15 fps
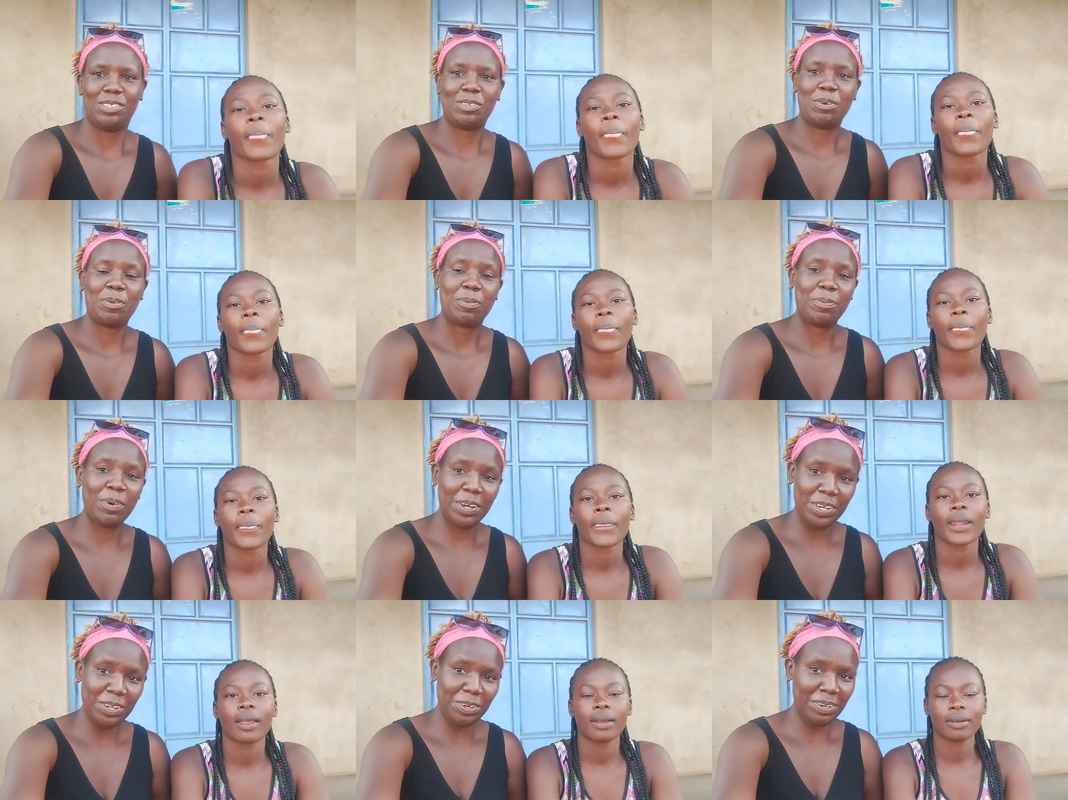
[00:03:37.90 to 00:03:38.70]
Speaker 1: So,
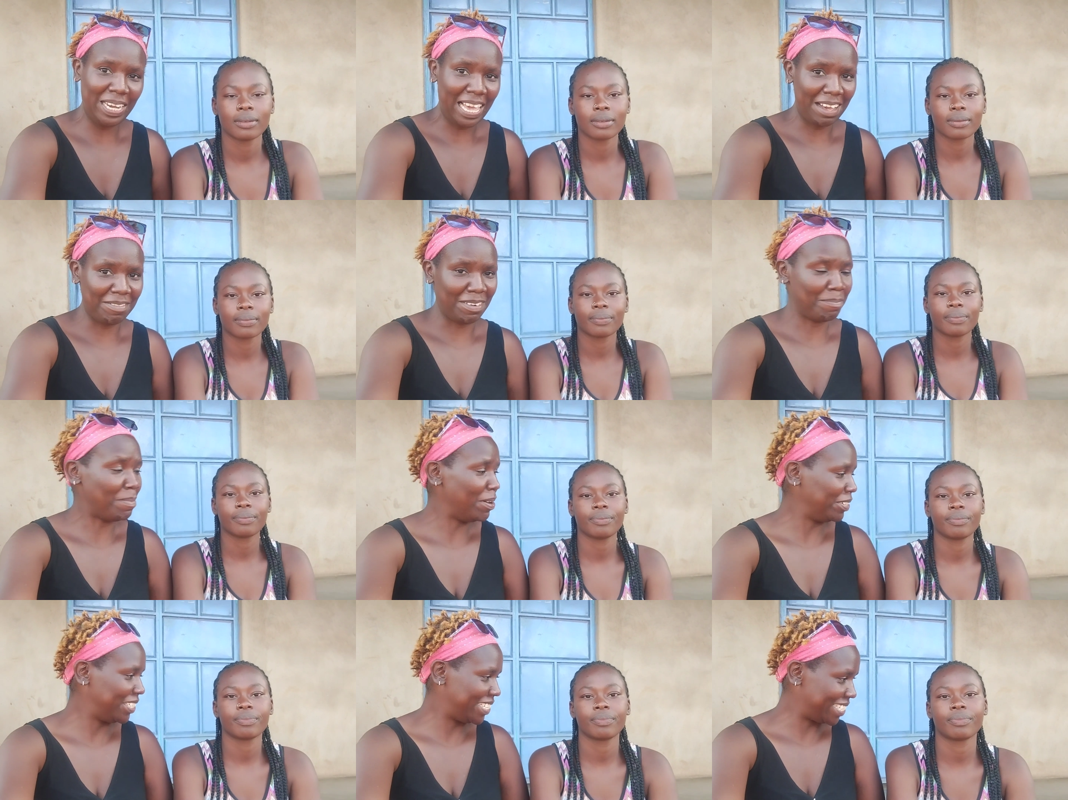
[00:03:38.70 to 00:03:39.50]
what do you love
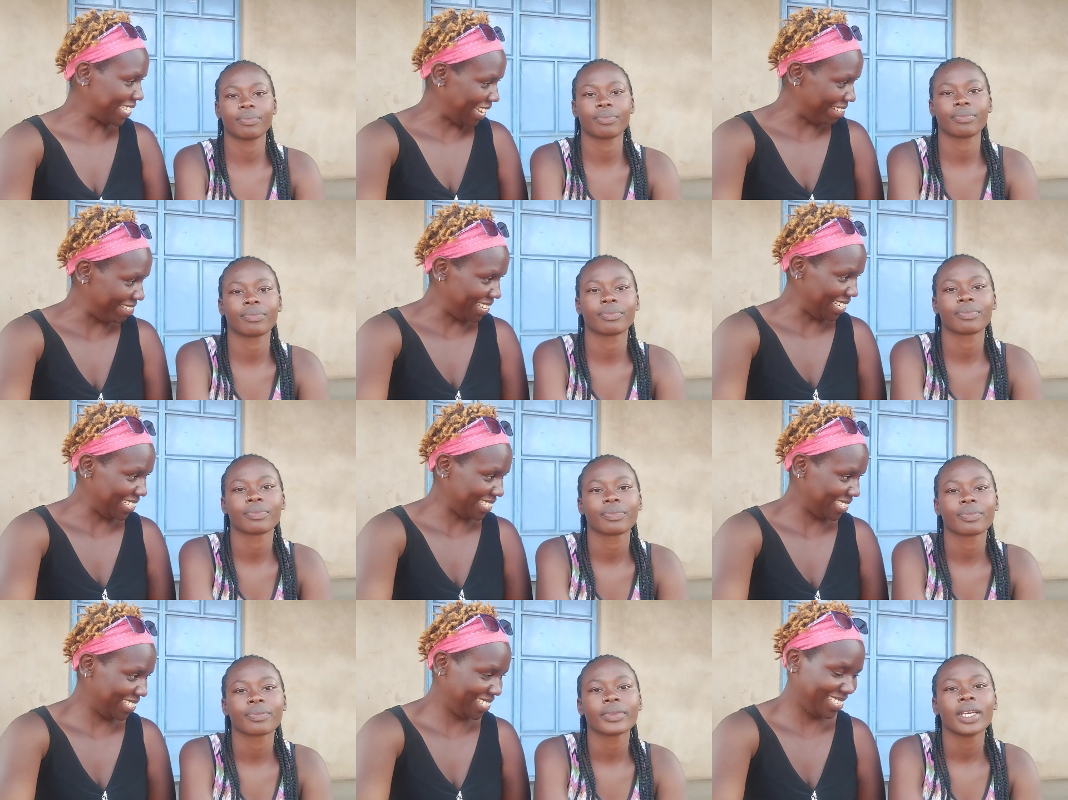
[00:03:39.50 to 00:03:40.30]
about
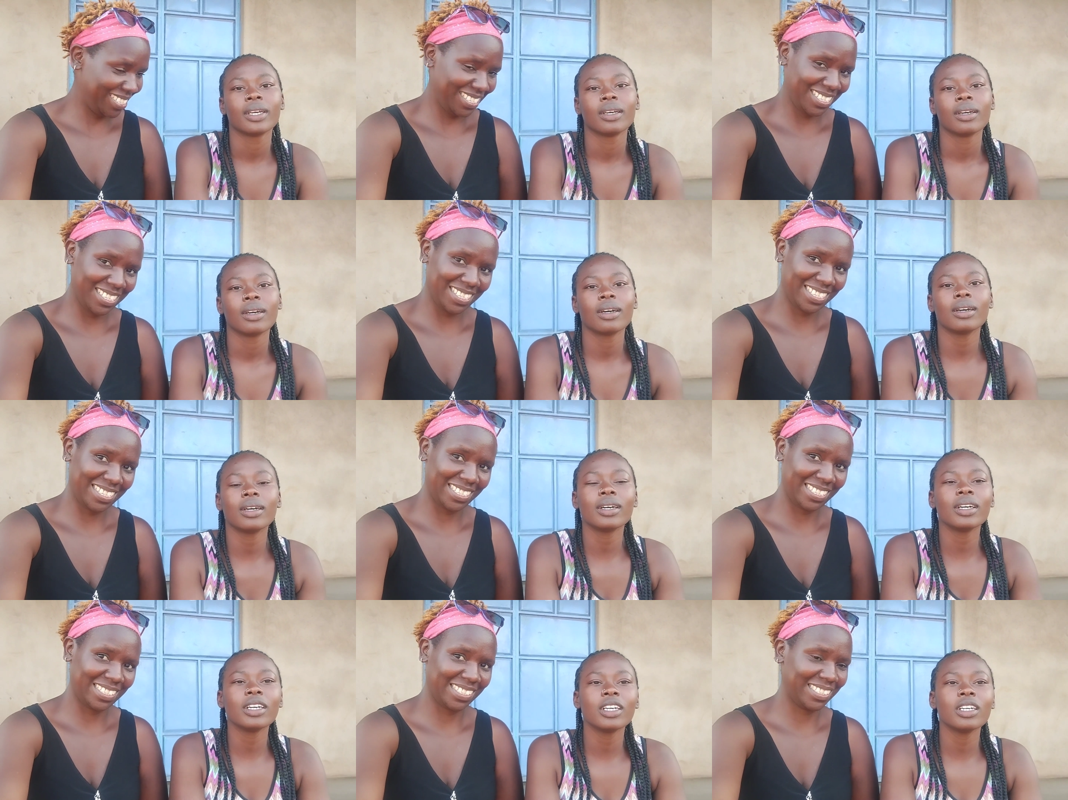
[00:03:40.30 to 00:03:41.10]
Speaker 2: traveling?
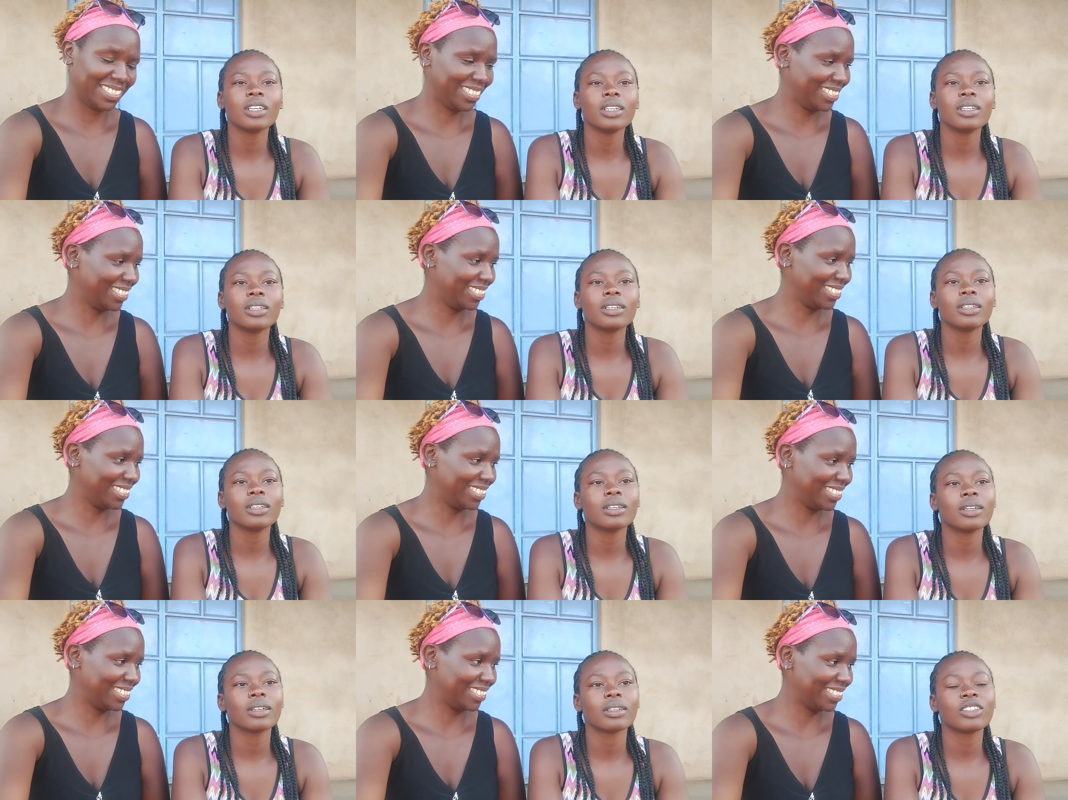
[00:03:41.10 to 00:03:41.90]

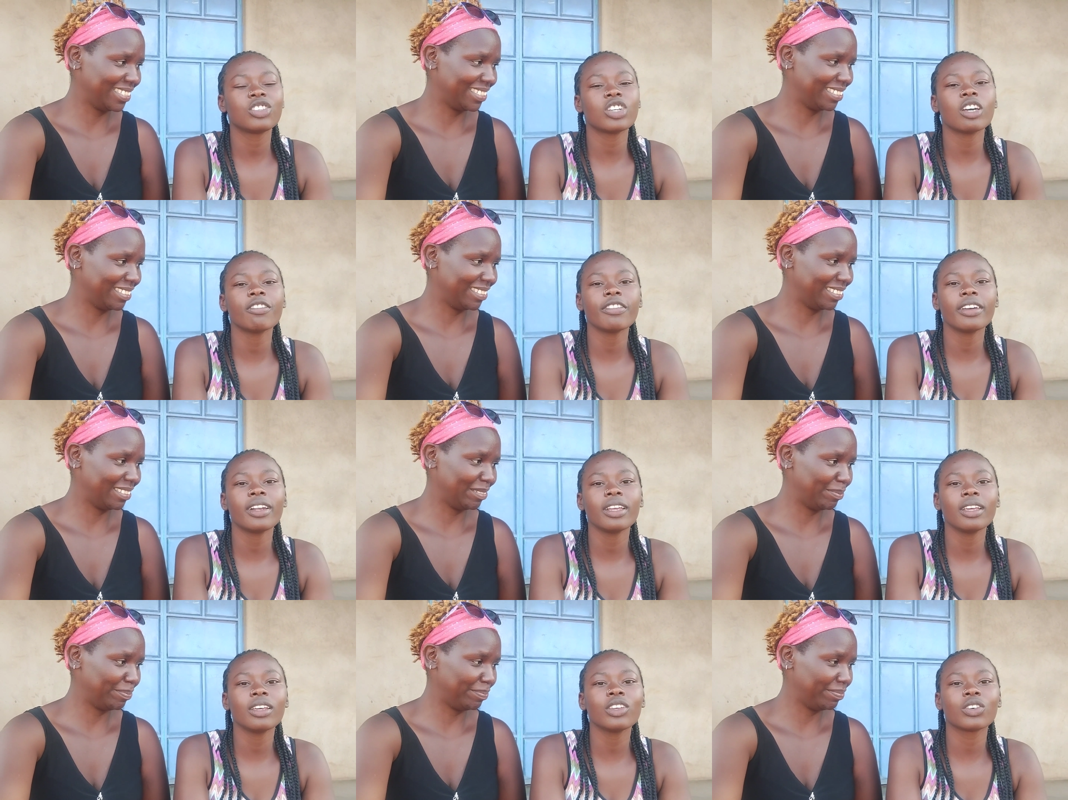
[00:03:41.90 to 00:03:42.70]
Uh,
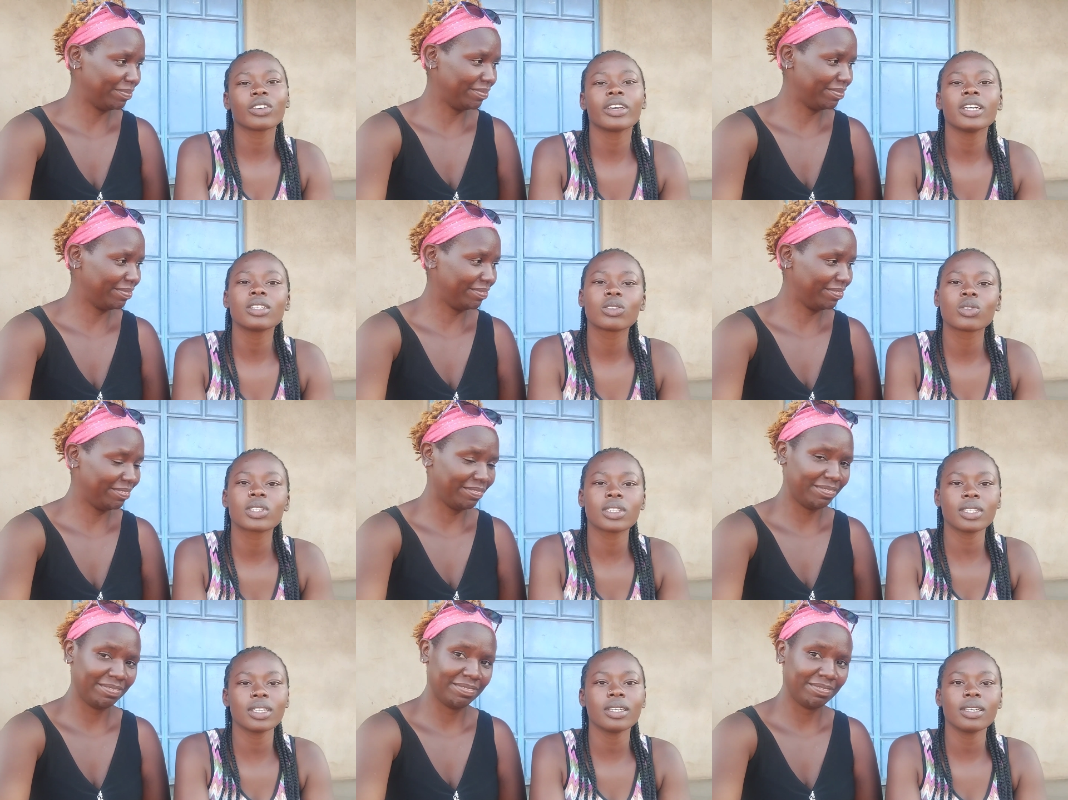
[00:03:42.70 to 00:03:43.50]
traveling, you get to
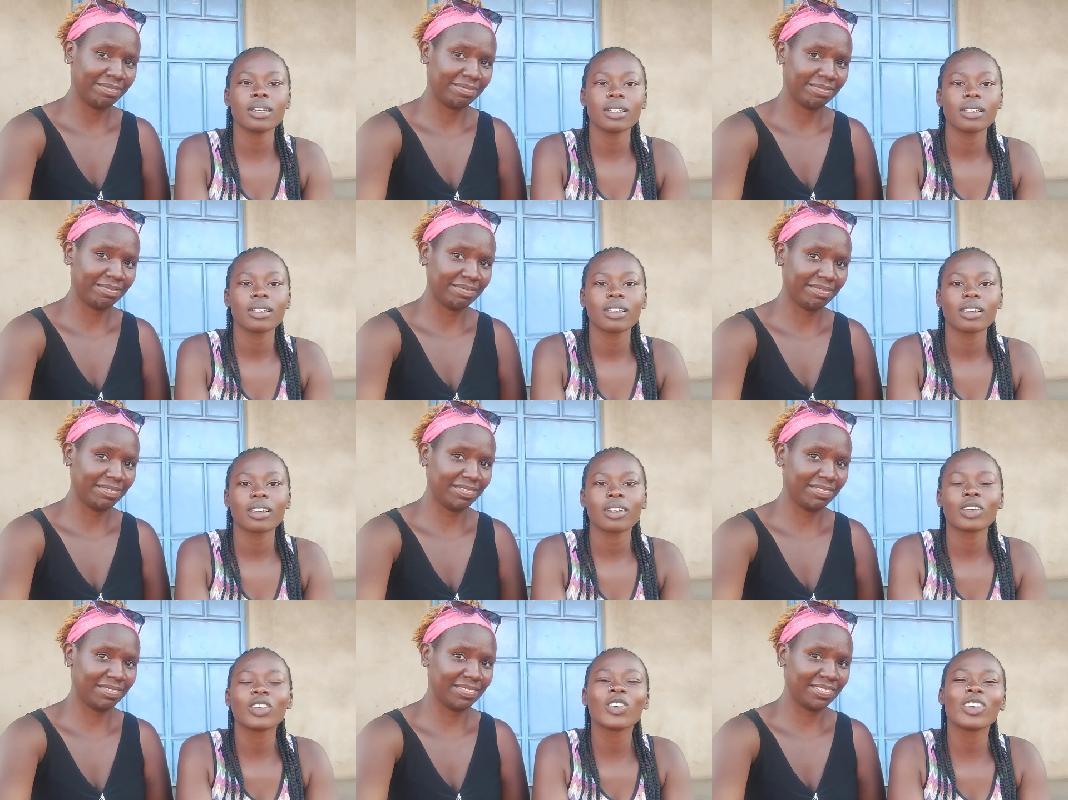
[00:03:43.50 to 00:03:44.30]
see
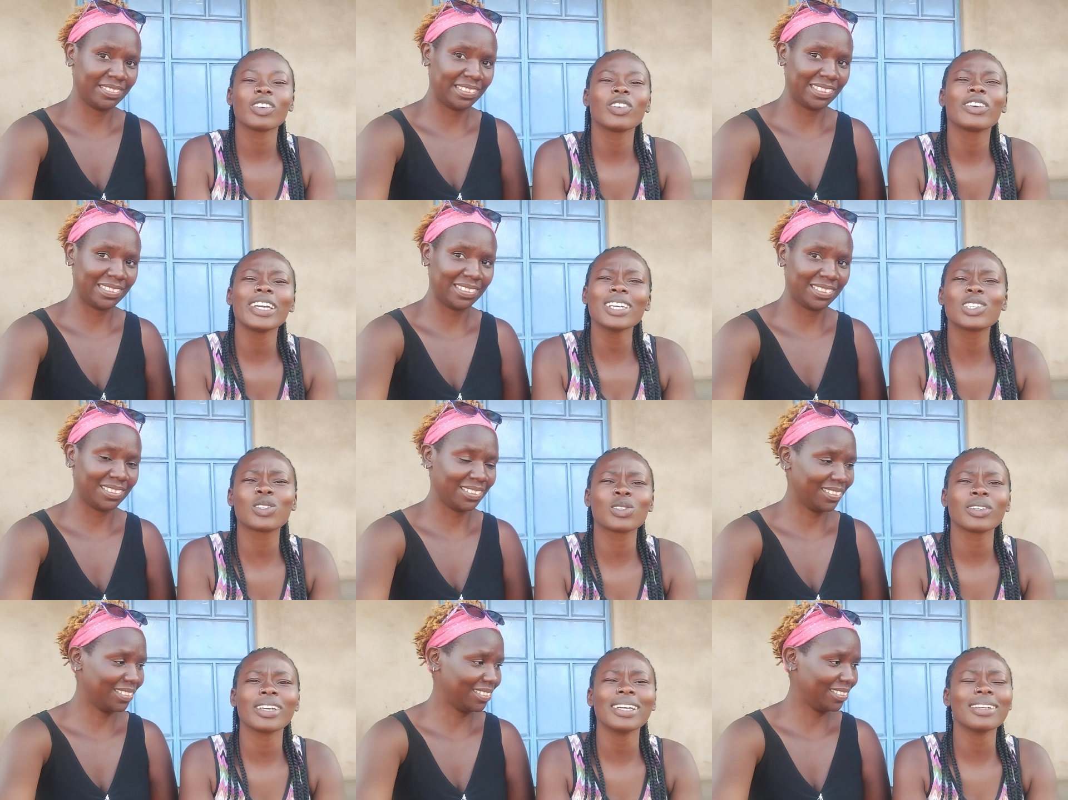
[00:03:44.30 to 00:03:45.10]
you, you get
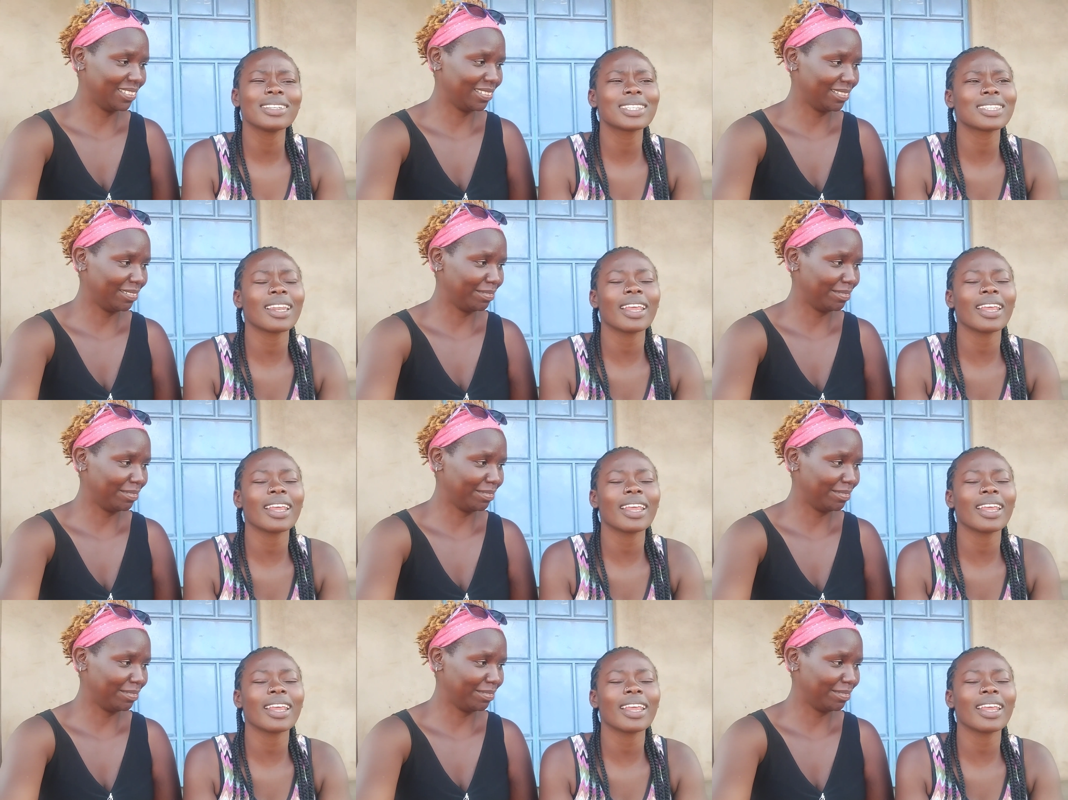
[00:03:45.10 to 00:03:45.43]
to it's